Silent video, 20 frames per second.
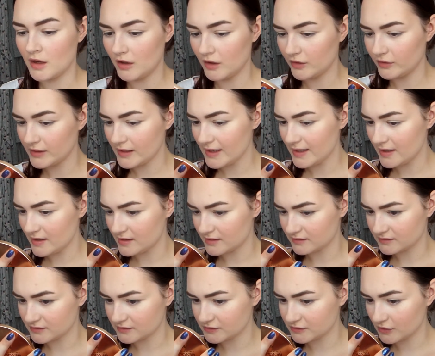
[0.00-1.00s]
Okay,
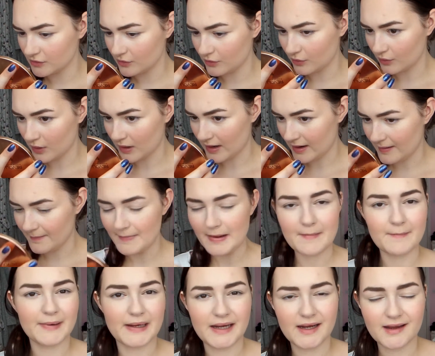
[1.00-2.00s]
so I'm
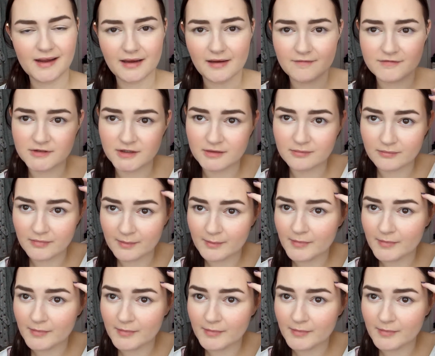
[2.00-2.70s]
back. I've done my